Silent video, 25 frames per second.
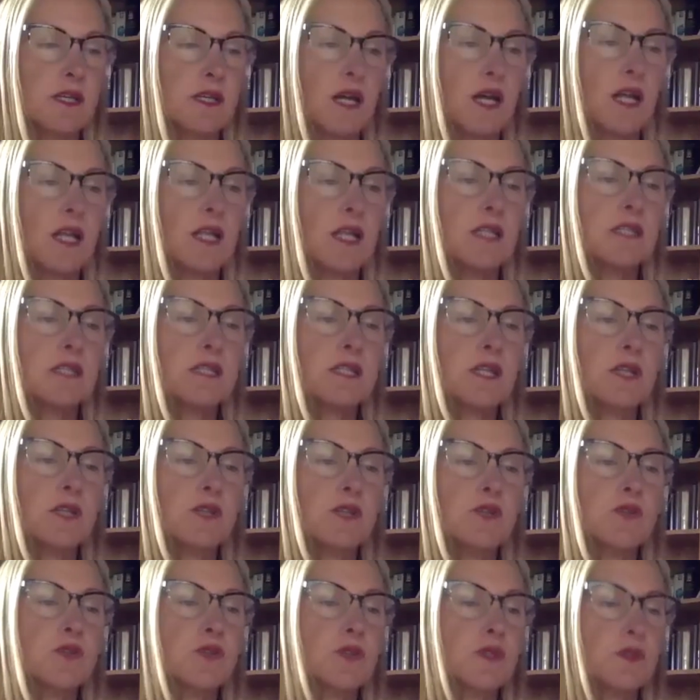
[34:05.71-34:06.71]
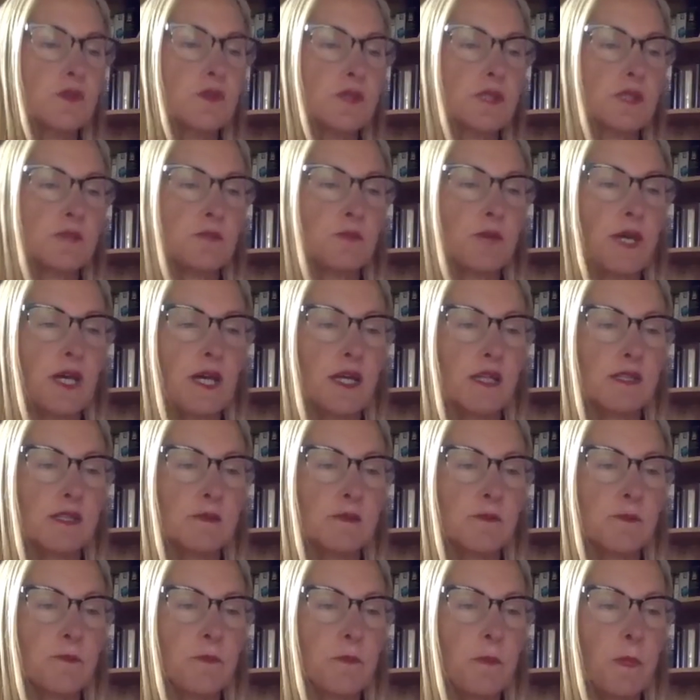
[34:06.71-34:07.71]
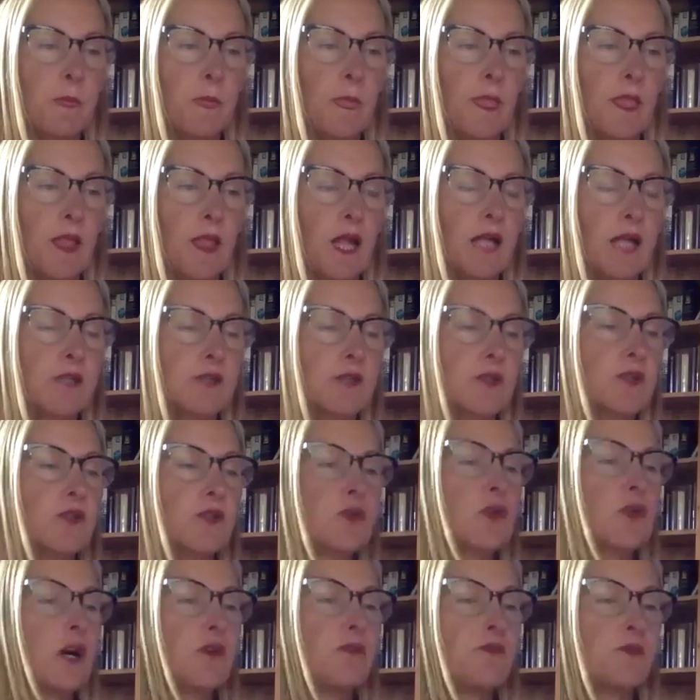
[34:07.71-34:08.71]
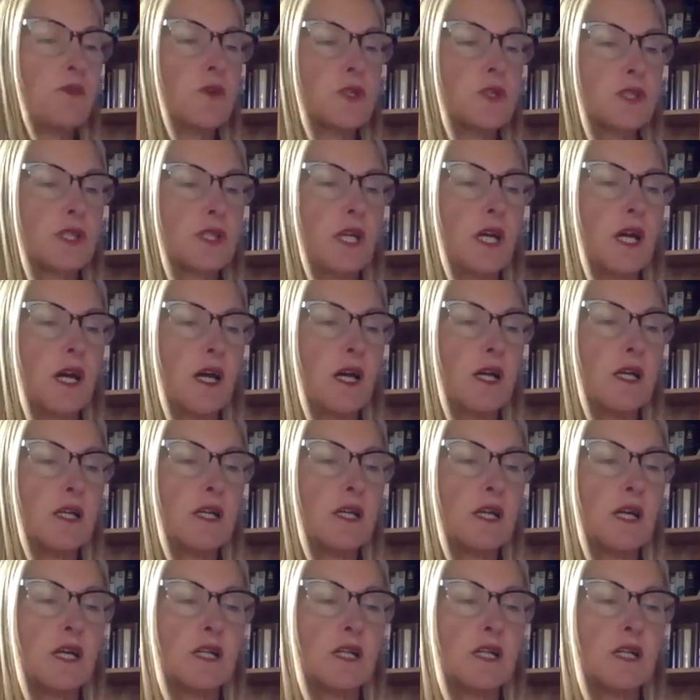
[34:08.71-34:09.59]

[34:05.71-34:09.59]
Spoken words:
At least our daughter is spared. I could not have watched her